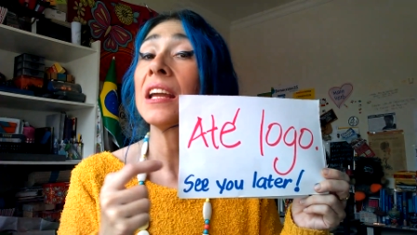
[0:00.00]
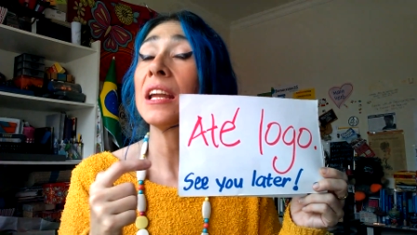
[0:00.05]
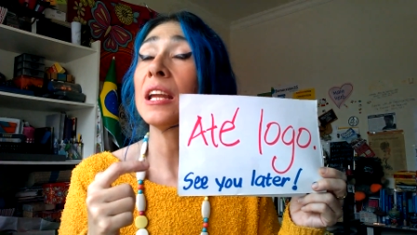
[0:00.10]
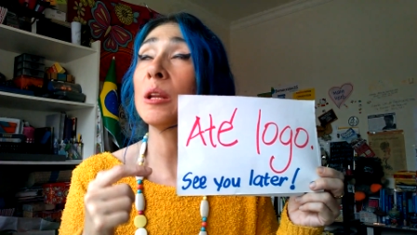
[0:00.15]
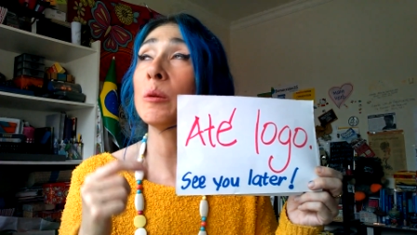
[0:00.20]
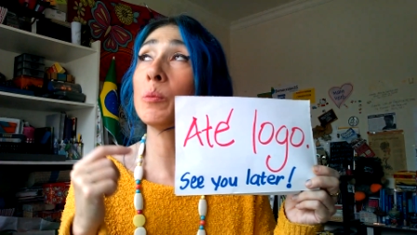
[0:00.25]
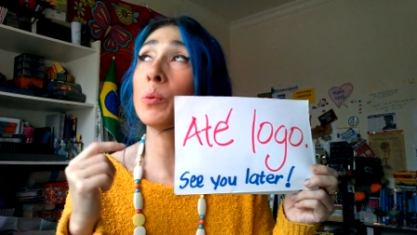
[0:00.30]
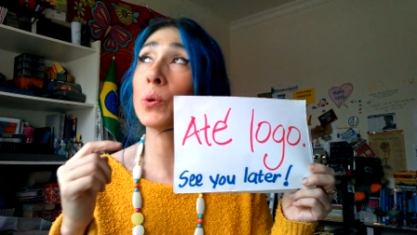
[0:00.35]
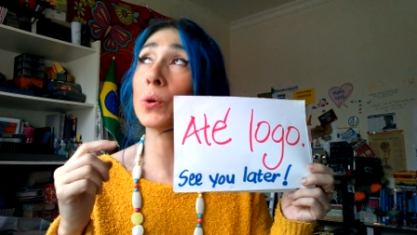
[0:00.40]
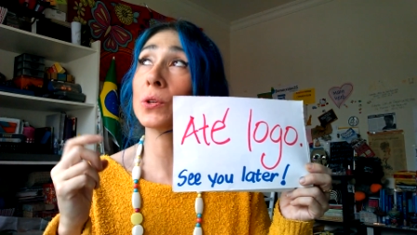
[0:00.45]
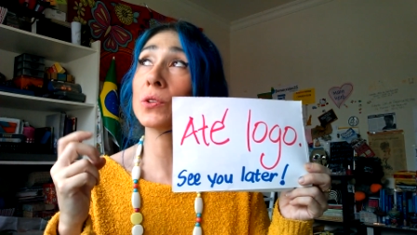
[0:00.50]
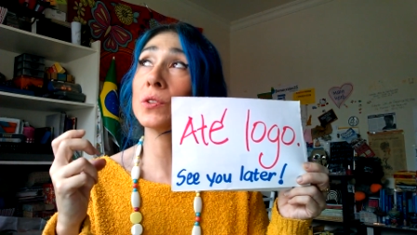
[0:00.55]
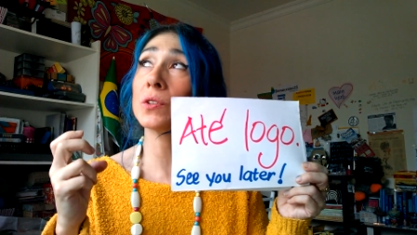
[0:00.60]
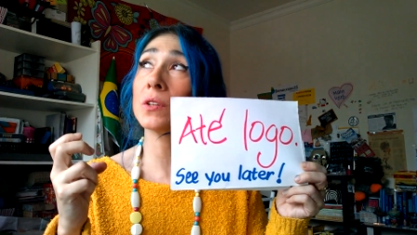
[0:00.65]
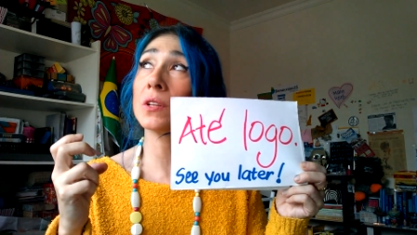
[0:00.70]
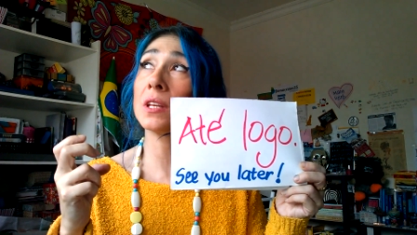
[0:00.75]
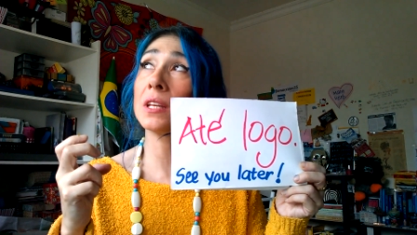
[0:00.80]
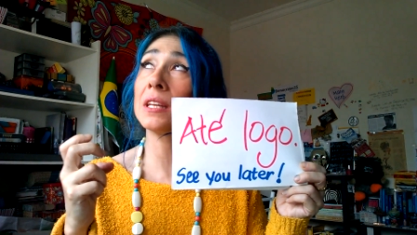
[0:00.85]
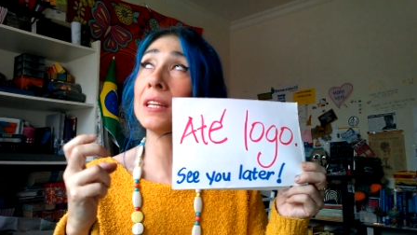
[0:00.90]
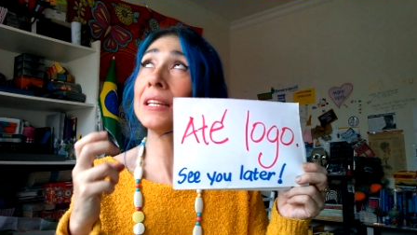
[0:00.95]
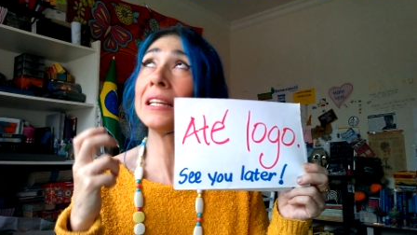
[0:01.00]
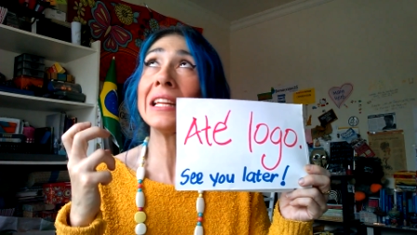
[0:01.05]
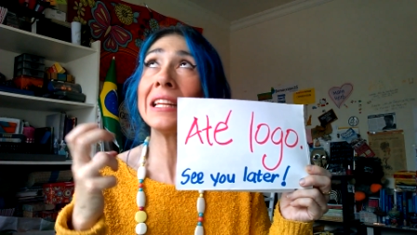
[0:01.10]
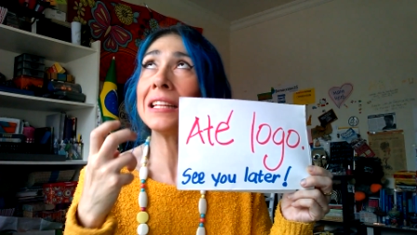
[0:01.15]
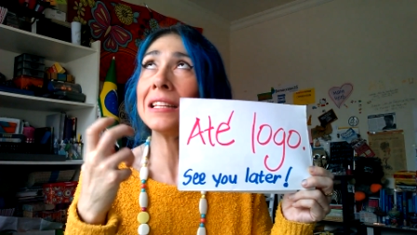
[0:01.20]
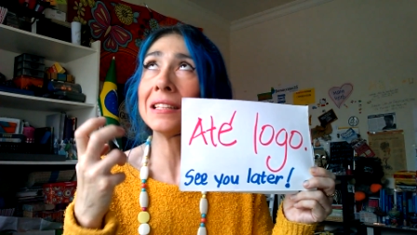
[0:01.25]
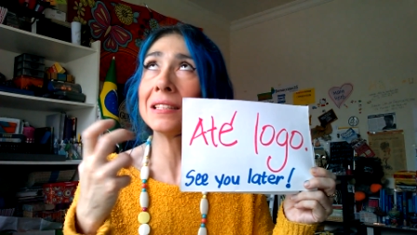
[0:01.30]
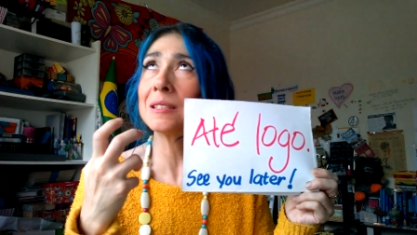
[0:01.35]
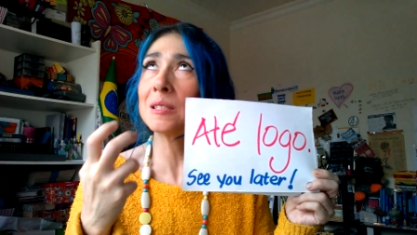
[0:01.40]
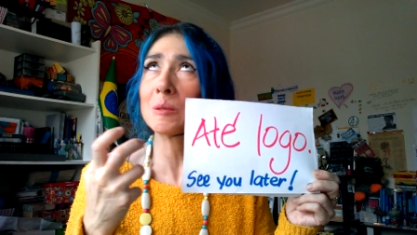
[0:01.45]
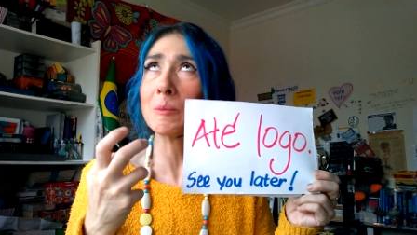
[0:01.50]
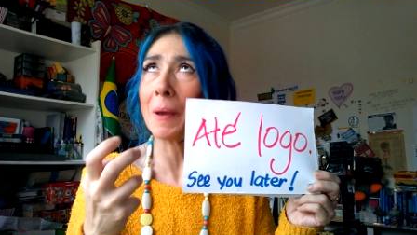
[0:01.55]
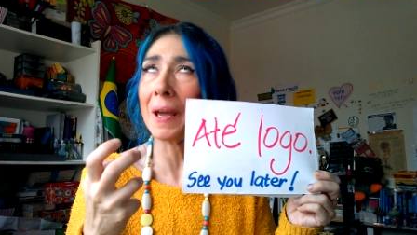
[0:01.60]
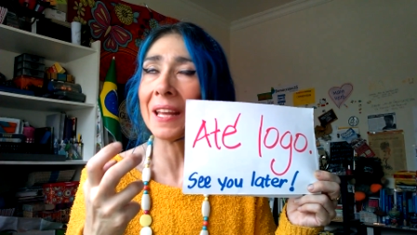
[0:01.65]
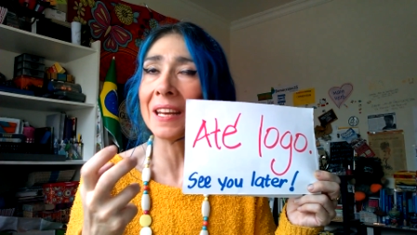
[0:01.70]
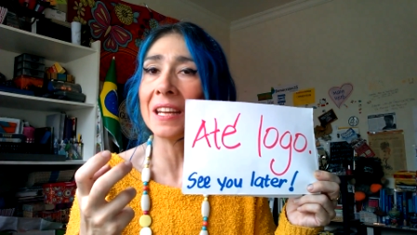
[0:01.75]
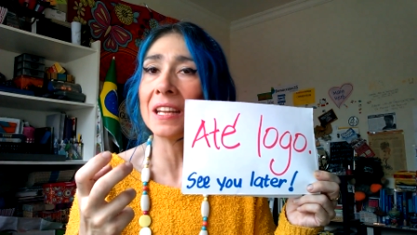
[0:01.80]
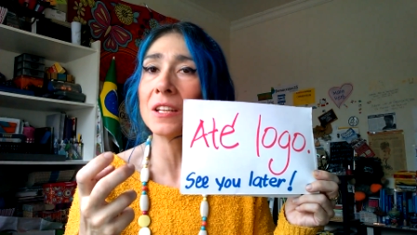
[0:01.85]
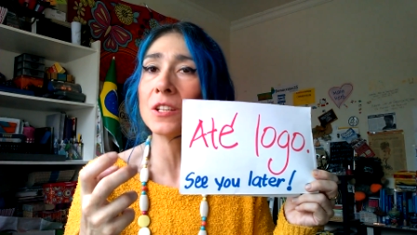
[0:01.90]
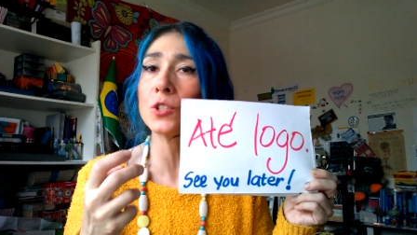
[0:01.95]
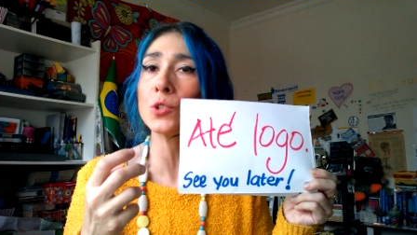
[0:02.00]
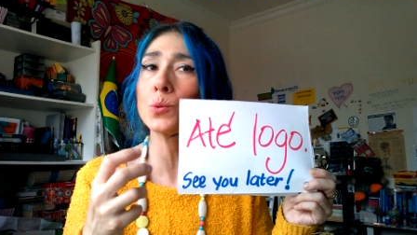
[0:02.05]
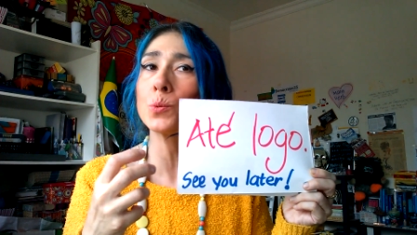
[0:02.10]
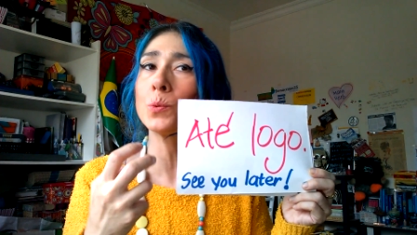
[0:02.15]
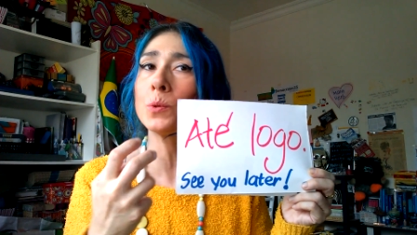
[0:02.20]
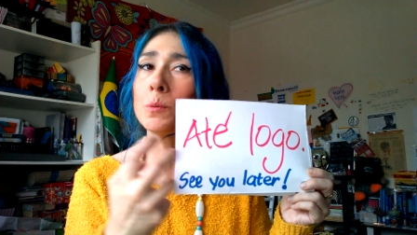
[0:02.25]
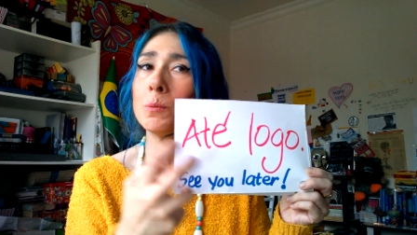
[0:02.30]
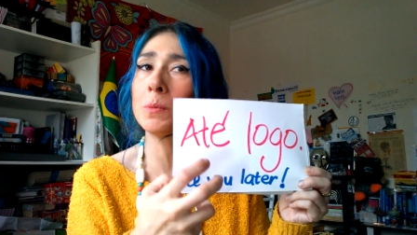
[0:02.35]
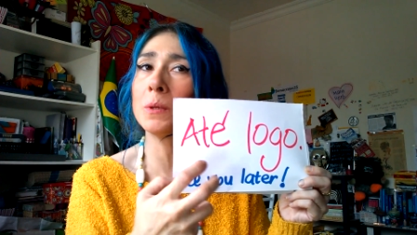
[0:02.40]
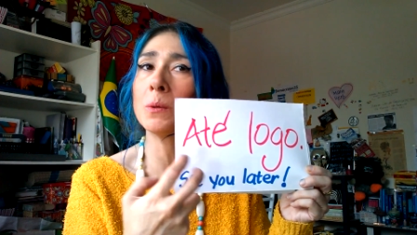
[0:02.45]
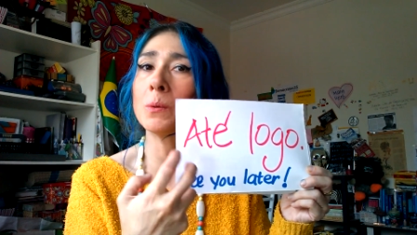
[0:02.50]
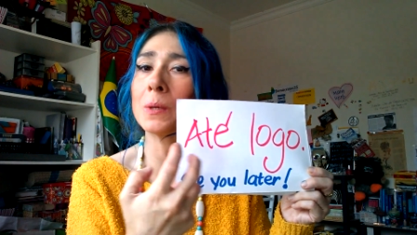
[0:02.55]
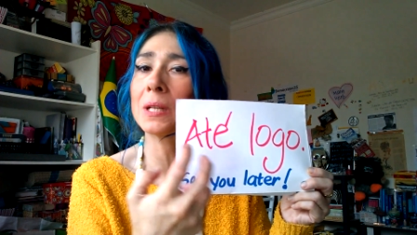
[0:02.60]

in Portuguese, in, in Spanish would be